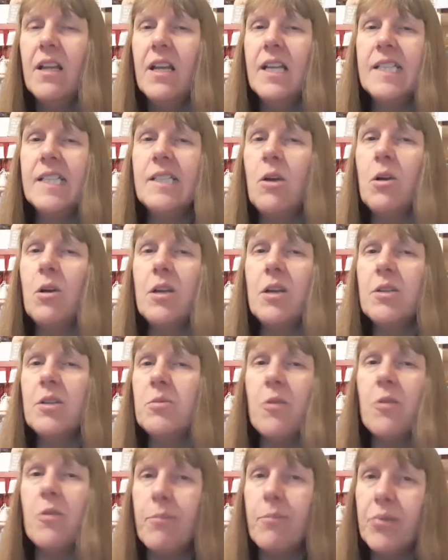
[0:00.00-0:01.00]
It's not
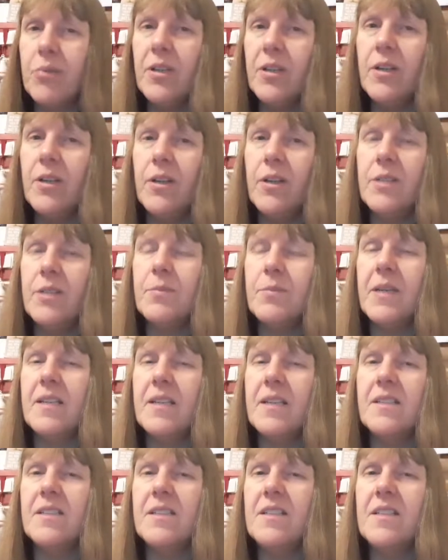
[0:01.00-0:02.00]
because we're a prude,
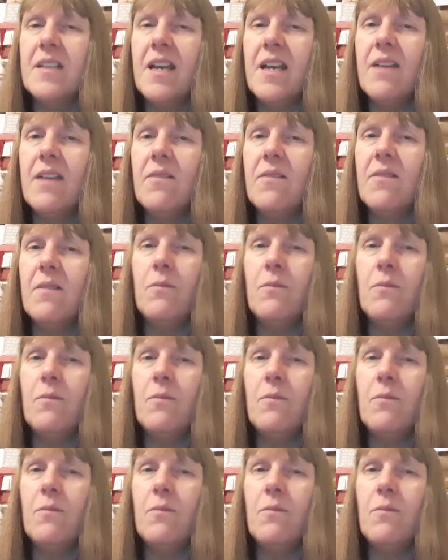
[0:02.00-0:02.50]
because, you know,